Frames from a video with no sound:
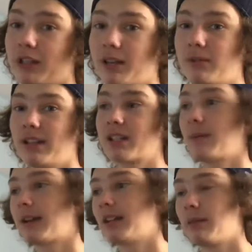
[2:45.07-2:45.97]
be
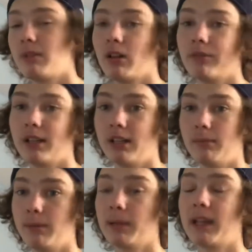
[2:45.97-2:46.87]
expecting Emil Vinny to
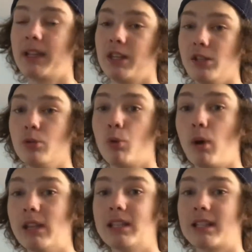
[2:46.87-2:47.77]
be playing in the
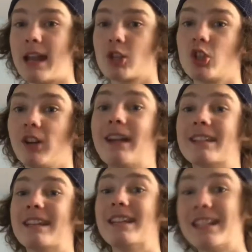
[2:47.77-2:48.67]
U20s next year as
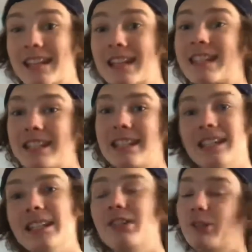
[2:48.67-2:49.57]
a
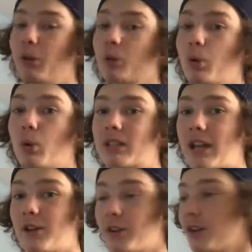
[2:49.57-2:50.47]
16-year-old
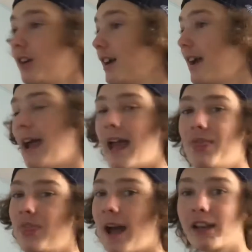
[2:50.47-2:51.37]
goaltender.
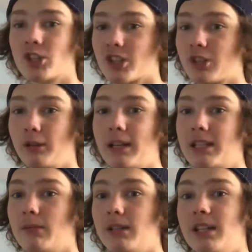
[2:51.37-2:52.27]
And that is just crazy
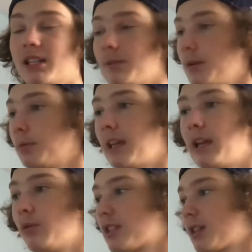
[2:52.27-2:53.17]
to me. He's gonna be
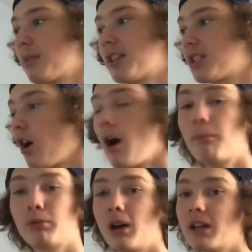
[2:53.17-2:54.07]
playing with some of the top
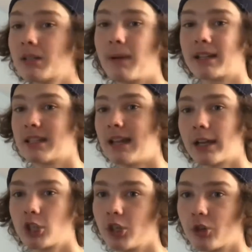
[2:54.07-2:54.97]
prospects in
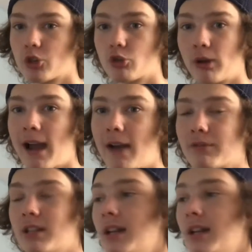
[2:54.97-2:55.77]
next year's draft.